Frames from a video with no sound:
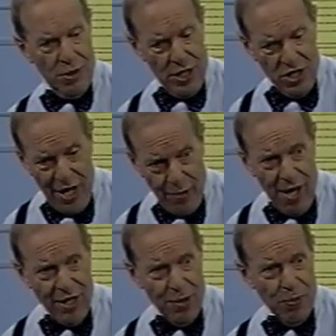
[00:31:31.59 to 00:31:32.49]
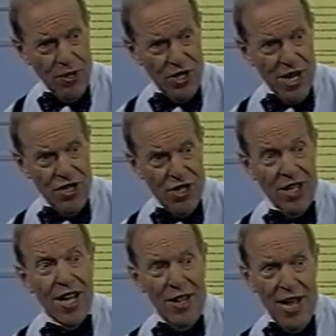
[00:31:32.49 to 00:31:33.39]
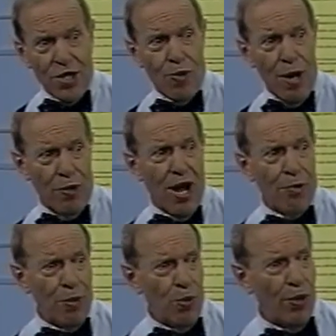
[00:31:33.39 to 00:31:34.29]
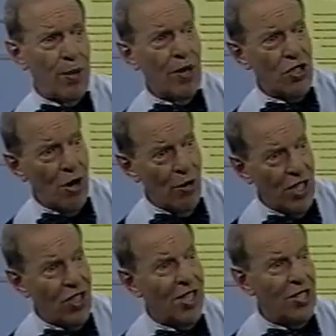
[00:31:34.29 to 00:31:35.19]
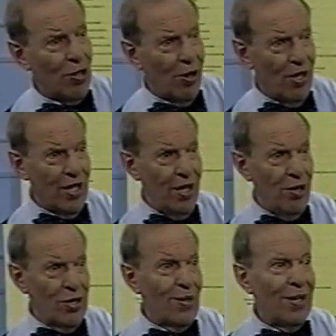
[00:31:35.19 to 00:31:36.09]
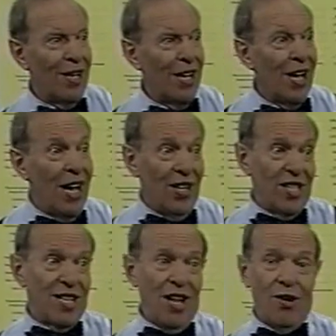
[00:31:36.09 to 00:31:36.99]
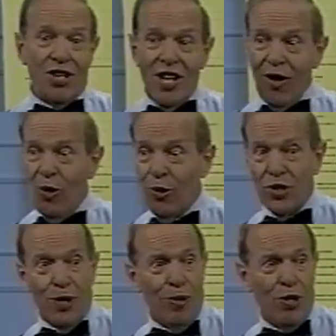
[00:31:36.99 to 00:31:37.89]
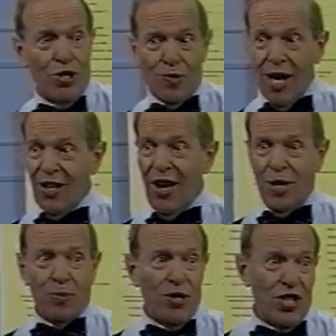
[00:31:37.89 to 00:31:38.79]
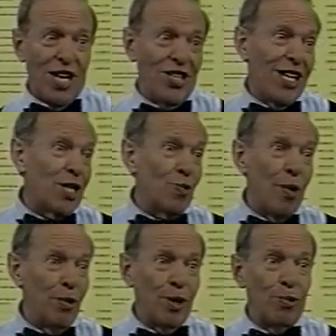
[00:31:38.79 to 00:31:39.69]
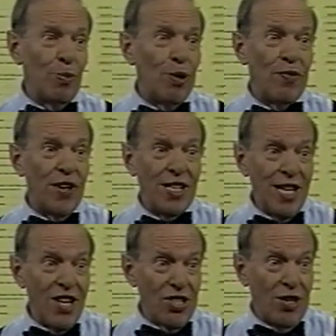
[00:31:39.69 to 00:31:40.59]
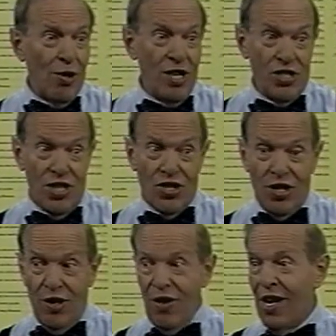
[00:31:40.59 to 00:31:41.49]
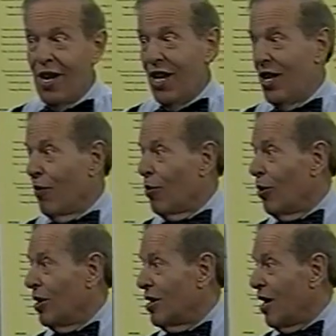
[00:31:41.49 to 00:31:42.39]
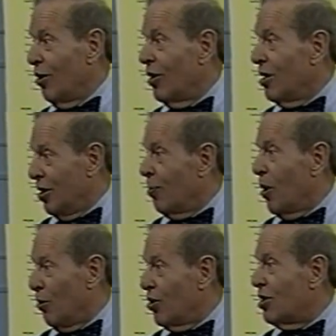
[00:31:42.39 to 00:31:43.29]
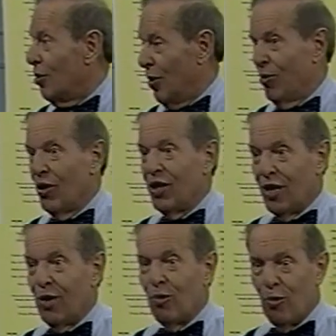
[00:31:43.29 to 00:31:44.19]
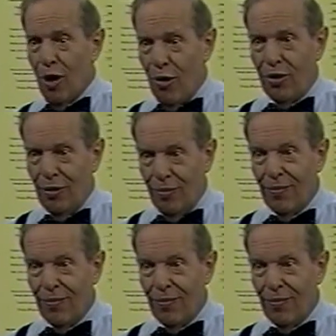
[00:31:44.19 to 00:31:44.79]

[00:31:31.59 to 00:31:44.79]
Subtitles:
accelerated depreciation, and that's why we're not reporting much earnings in these early years. And let's tell our shareholders that we use straight-line depreciation. That's why we can report fantastic earnings this year, and therefore we're entitled to the bonus that we really think we're worth.